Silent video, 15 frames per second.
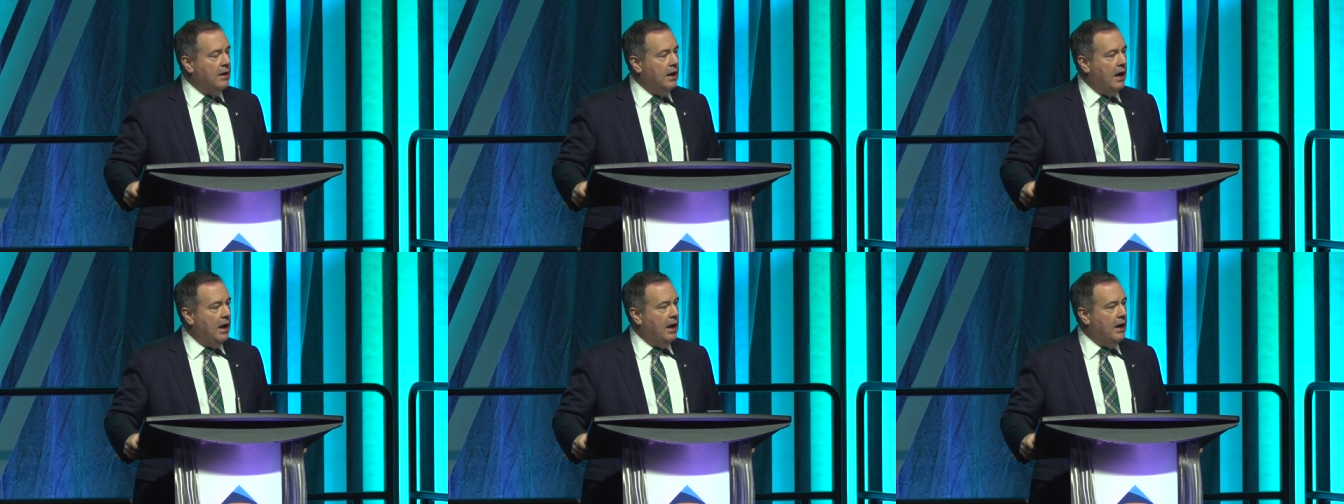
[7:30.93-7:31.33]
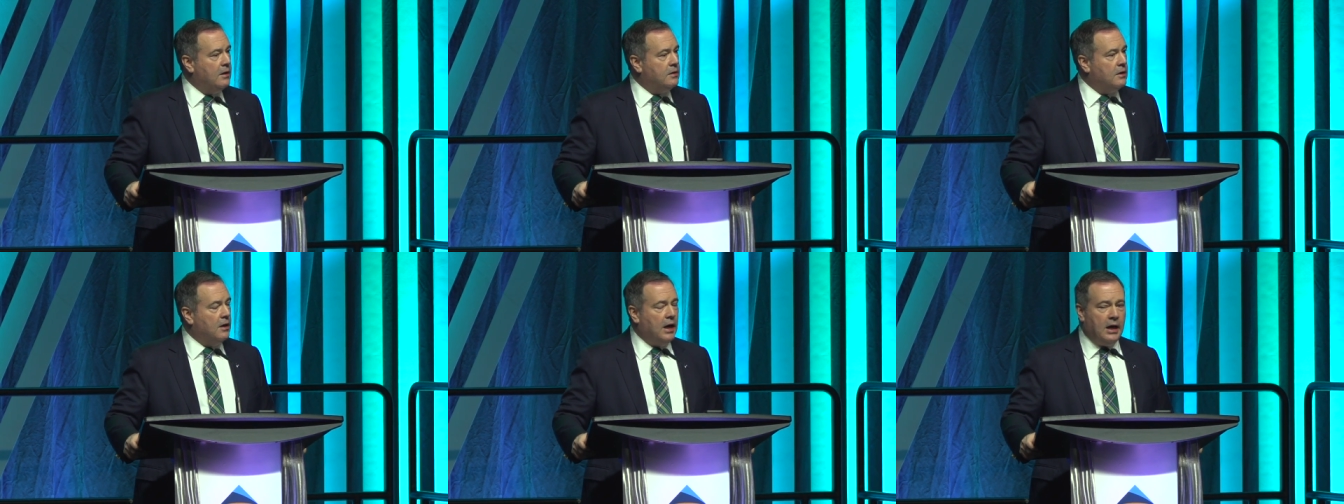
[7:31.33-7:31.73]

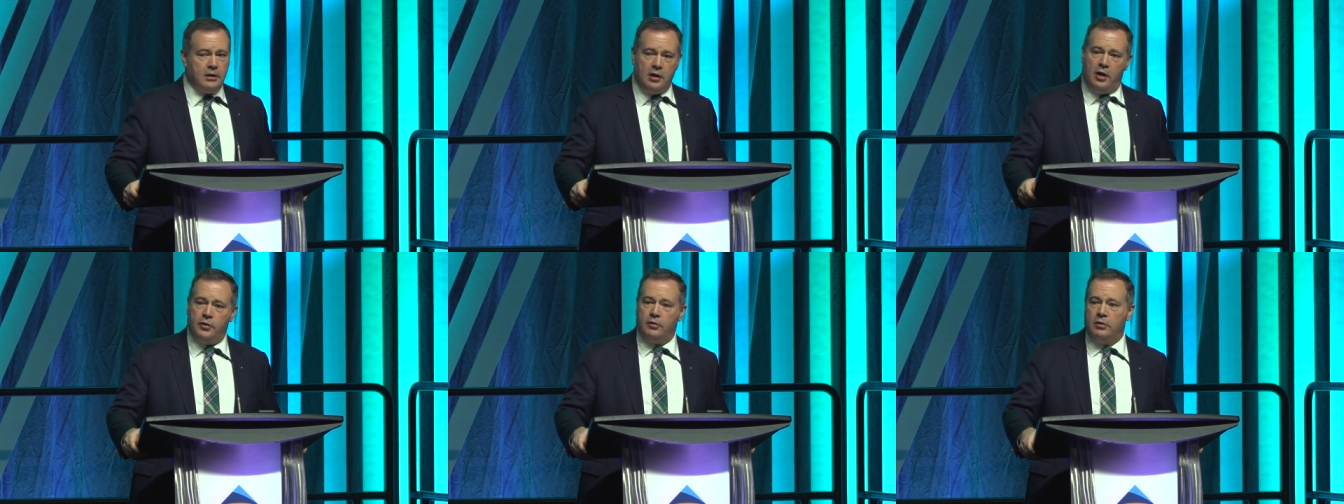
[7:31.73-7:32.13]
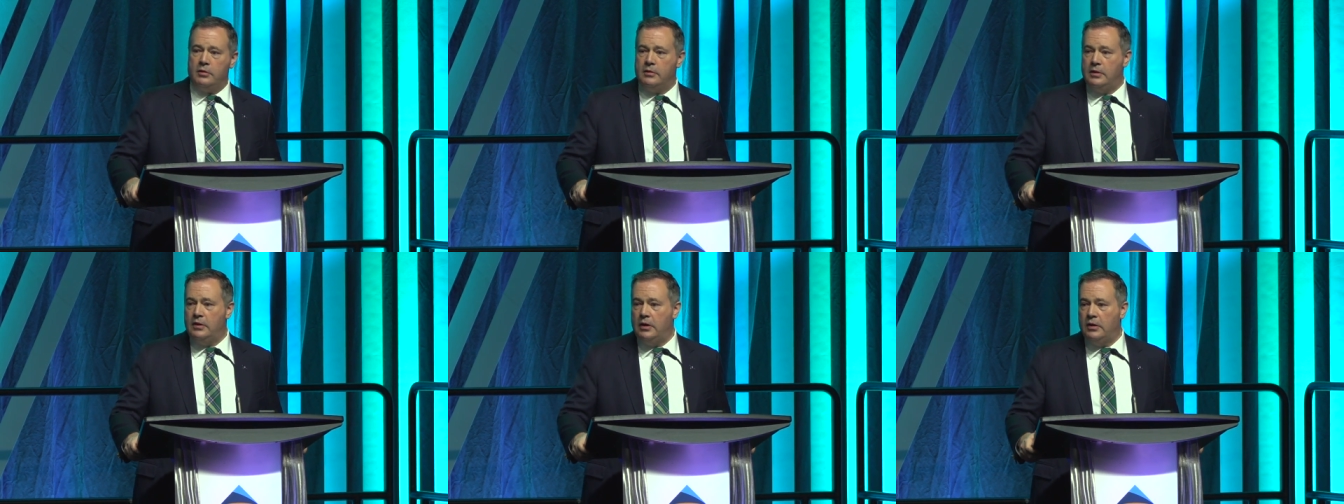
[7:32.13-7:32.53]
and, uh, and,
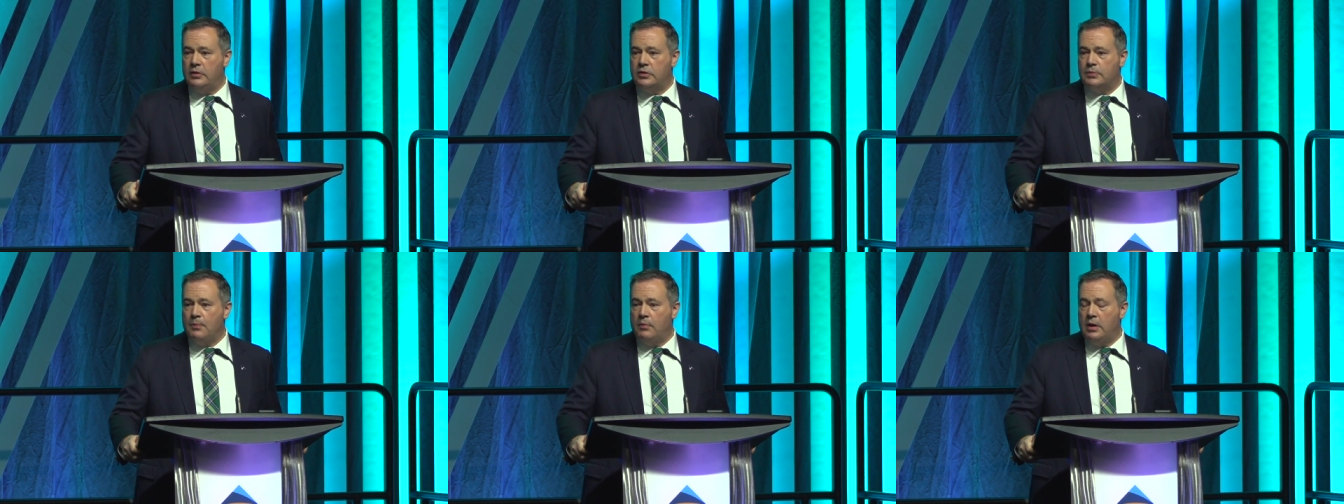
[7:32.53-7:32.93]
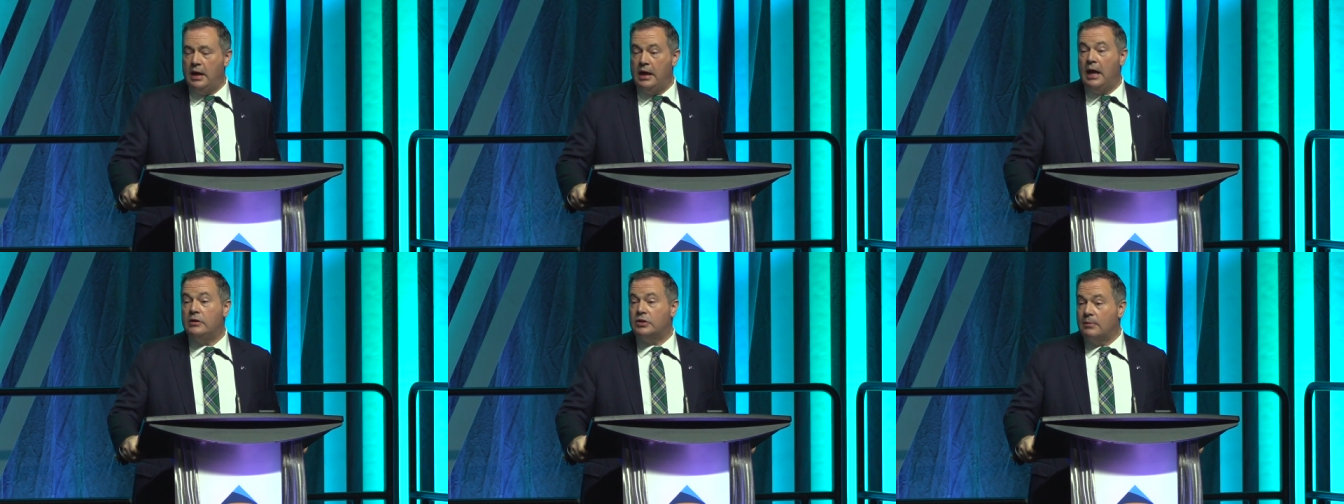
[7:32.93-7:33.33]
other, uh, uh
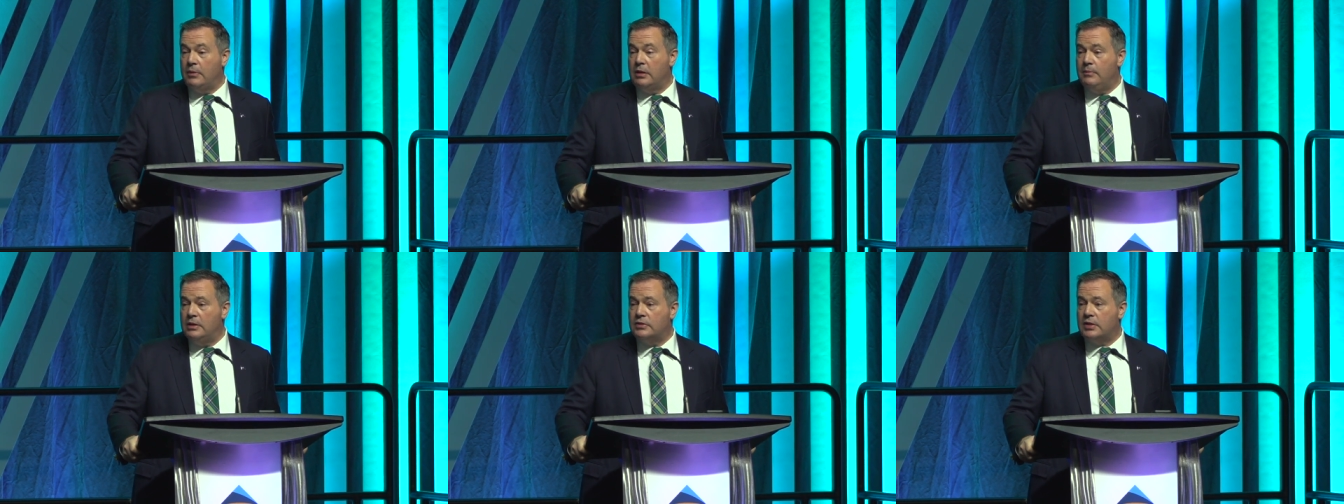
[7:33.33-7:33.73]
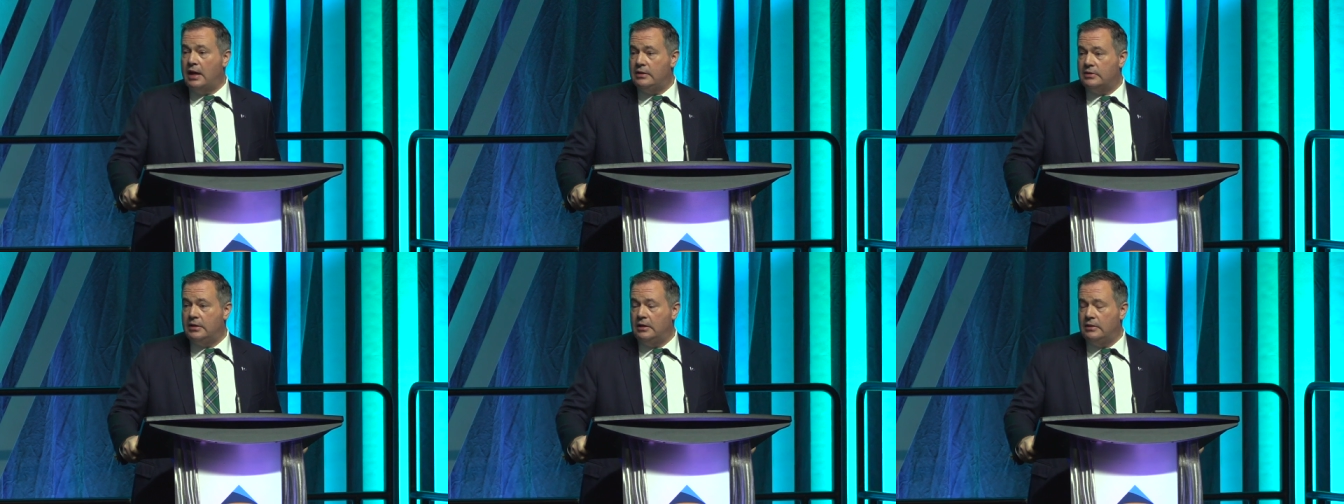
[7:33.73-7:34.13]
and some of the mid
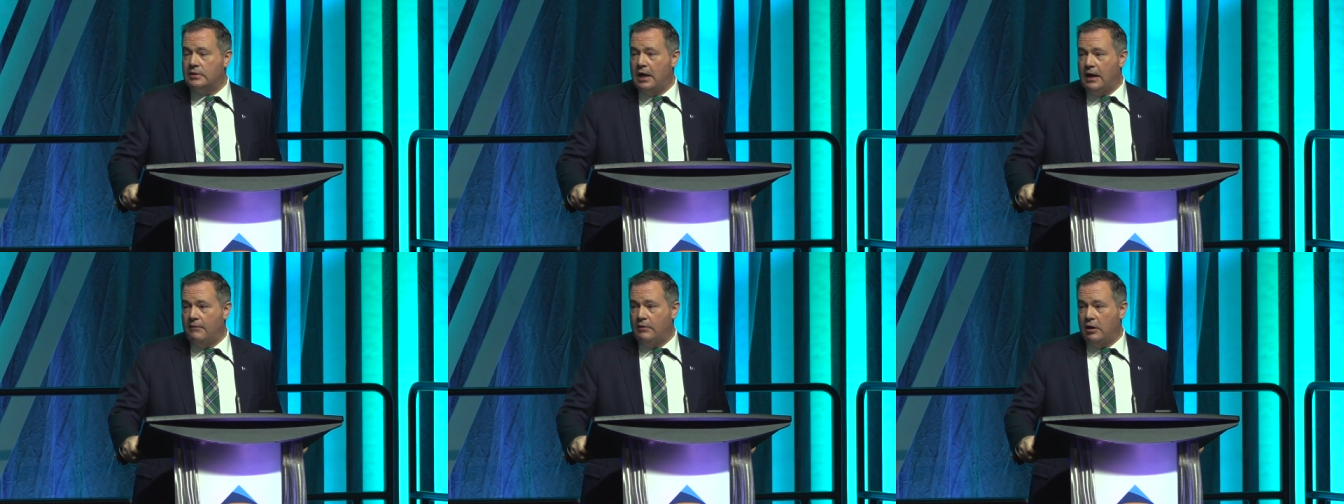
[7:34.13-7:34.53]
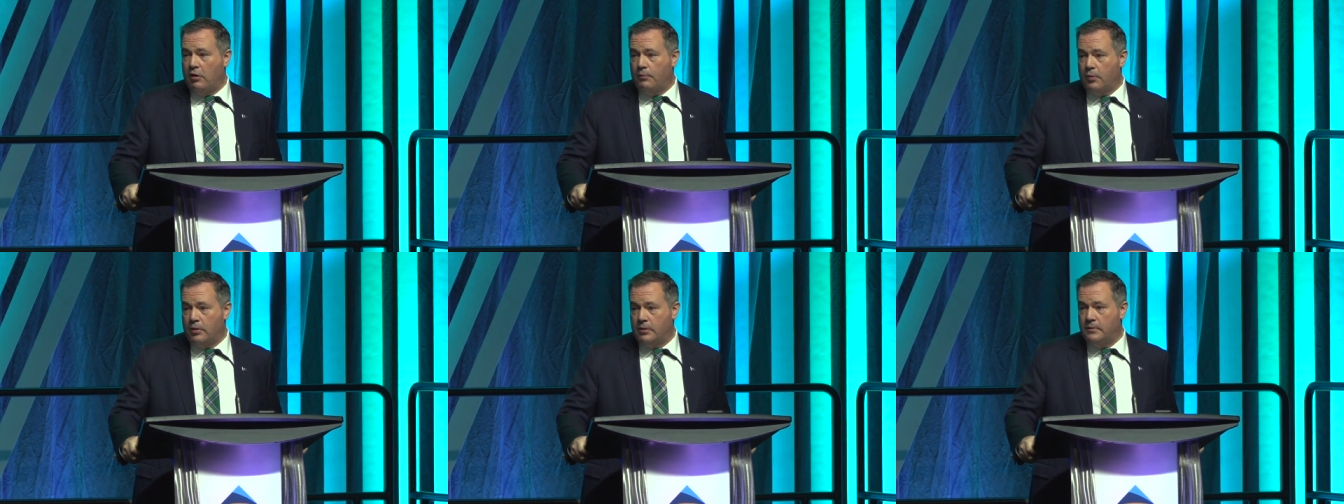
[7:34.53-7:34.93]
sized cities have in
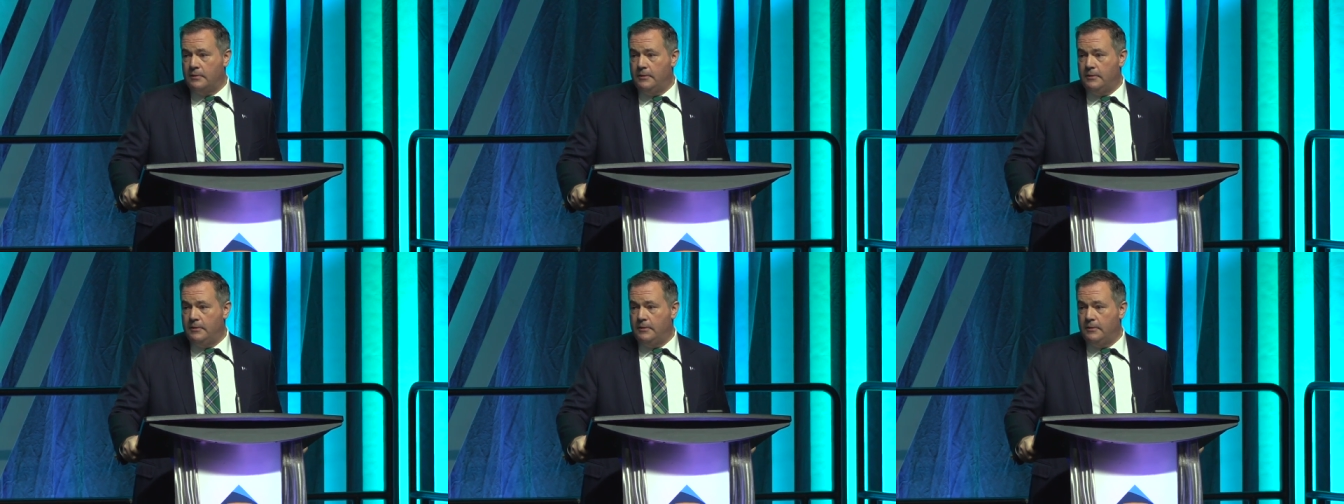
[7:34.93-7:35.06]
Alberta.